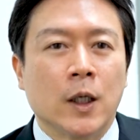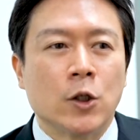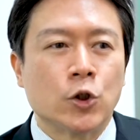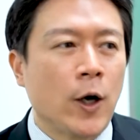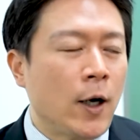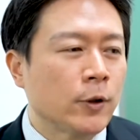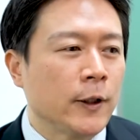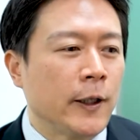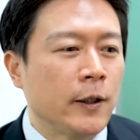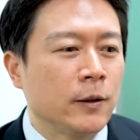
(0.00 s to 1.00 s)
So how did
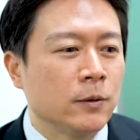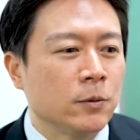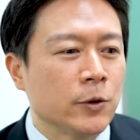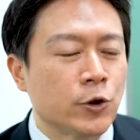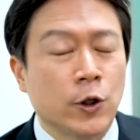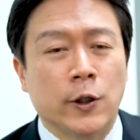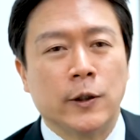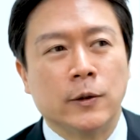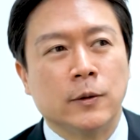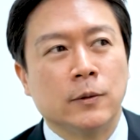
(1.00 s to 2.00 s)
I
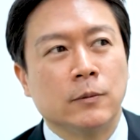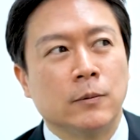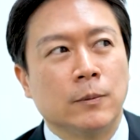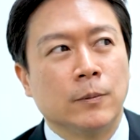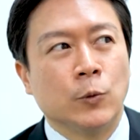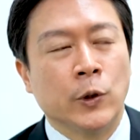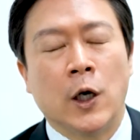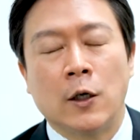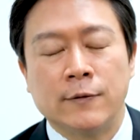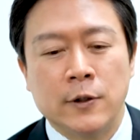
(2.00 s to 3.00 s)
start with
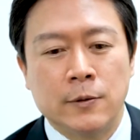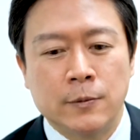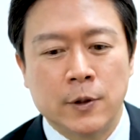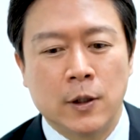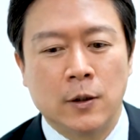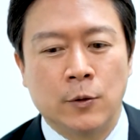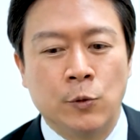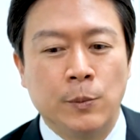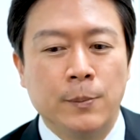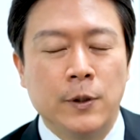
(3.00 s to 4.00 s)
Harvard?
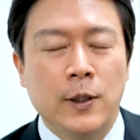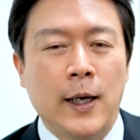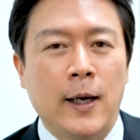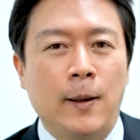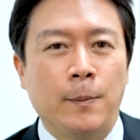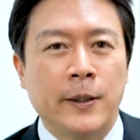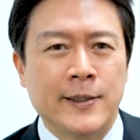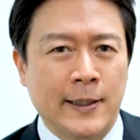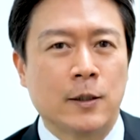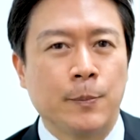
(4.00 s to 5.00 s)
Remember my
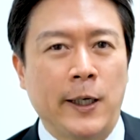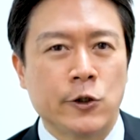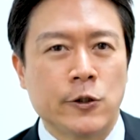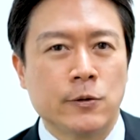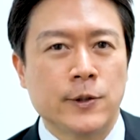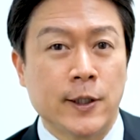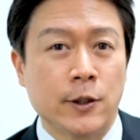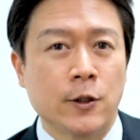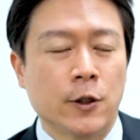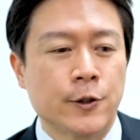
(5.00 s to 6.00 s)
second passion,
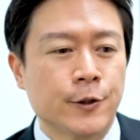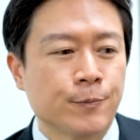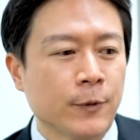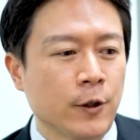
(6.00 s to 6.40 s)
selling cars?